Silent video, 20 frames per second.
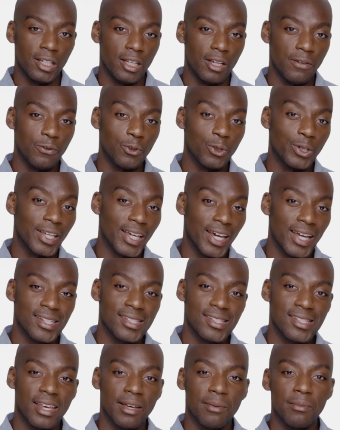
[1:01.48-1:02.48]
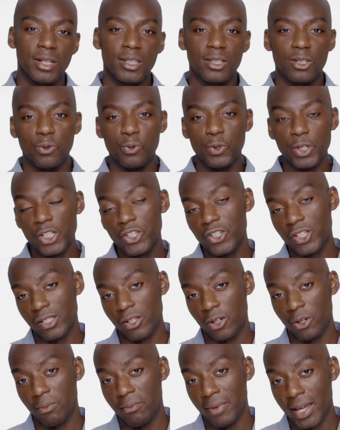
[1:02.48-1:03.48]
If you can't segment the regions
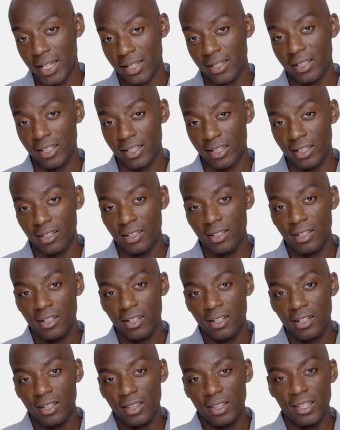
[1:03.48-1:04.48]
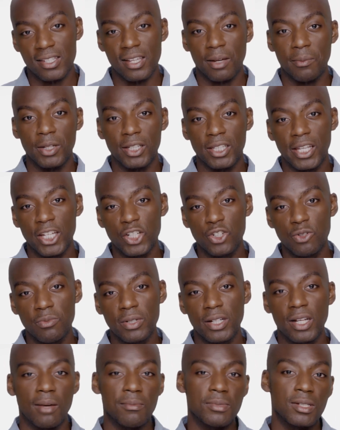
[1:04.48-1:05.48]
automatically, the segmentation
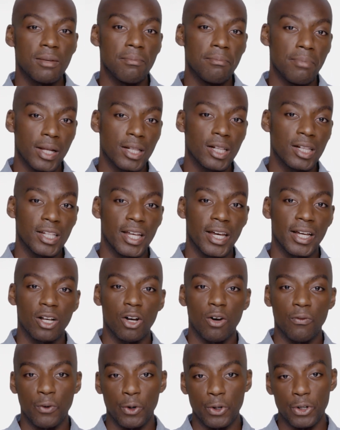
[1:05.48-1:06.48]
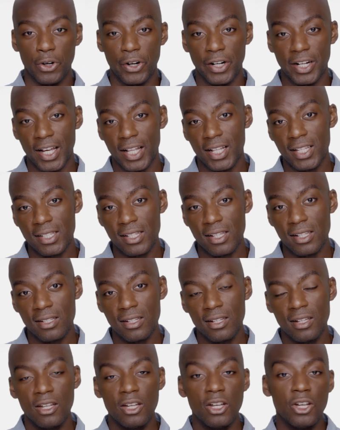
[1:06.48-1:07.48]
becomes the bottleneck for your
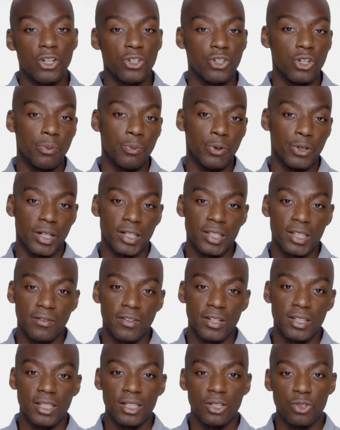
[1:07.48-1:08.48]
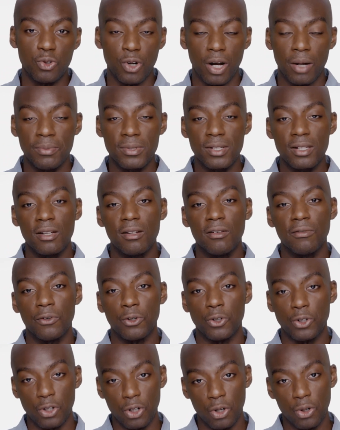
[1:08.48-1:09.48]
analysis, your productivity drops
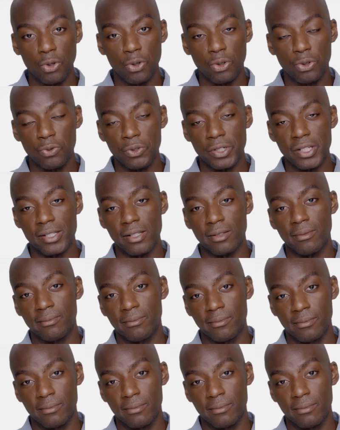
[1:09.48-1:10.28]
for no good reason.